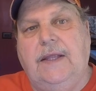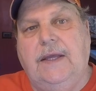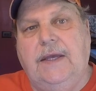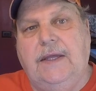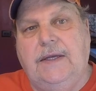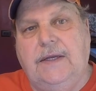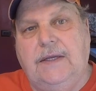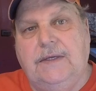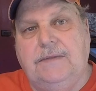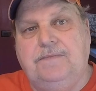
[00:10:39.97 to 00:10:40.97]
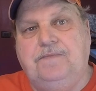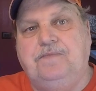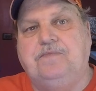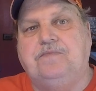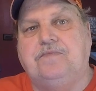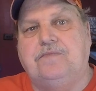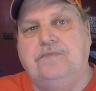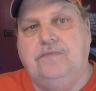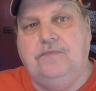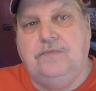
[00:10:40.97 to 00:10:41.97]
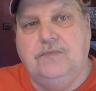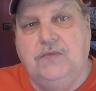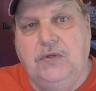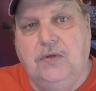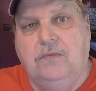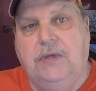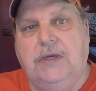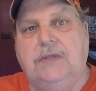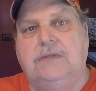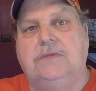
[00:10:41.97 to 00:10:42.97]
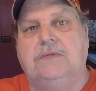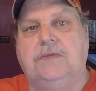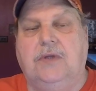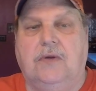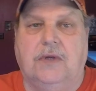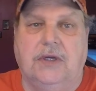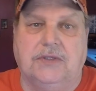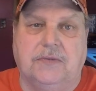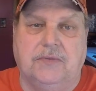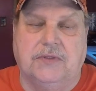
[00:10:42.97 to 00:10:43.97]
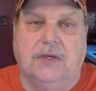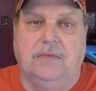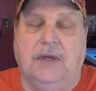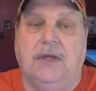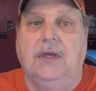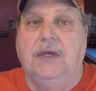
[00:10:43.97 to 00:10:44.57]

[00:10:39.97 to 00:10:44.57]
And you don't mind, you know, customers coming by.